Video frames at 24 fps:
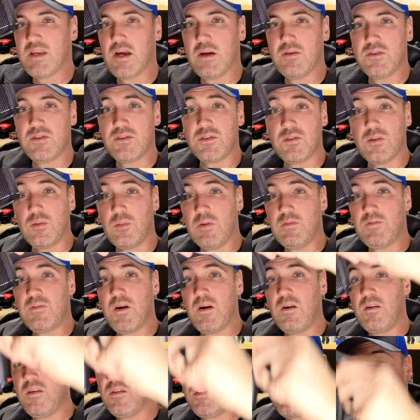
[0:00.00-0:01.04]
out just a little bit
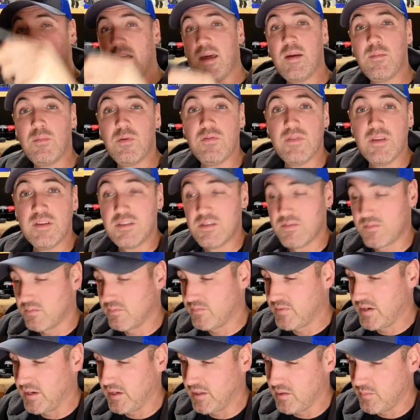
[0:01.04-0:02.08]
farther than that. It prevents it from
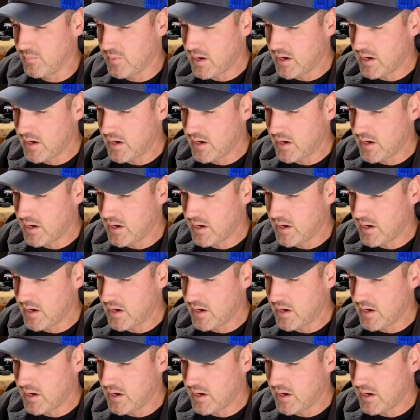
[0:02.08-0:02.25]
fitting in the